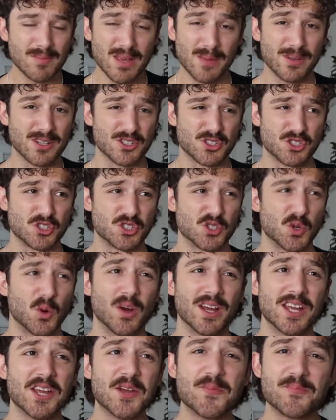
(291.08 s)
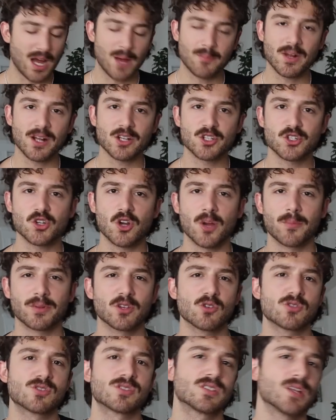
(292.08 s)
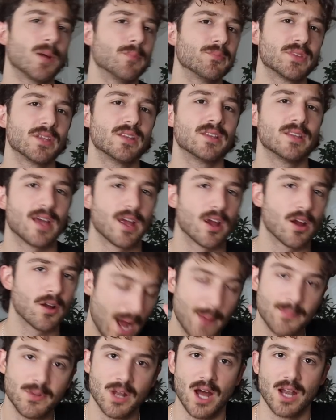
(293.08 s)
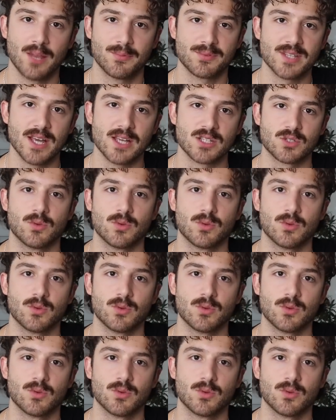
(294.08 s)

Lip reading: Maybe it's soy? I'm not sure, but there's something there I'm not obsessed